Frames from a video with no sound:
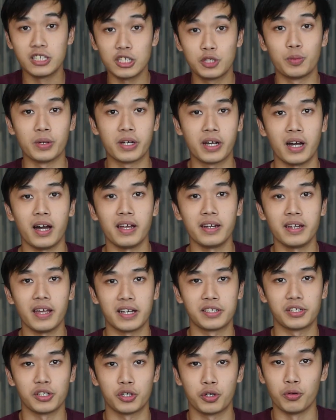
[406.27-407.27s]
Since we can't
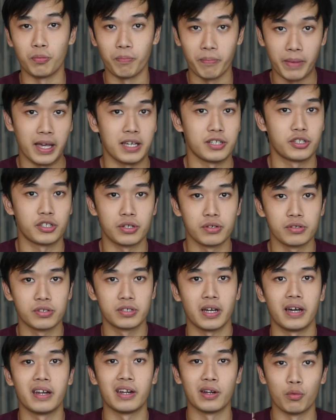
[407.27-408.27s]
execute mass
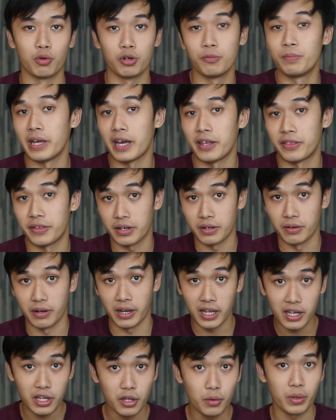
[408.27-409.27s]
genocide and it wouldn't be ethical
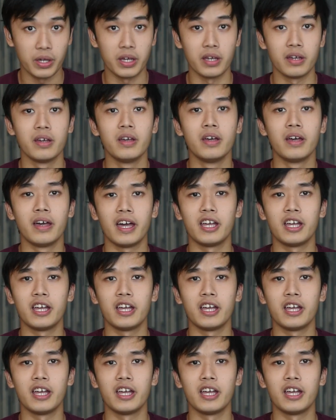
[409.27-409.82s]
anyway,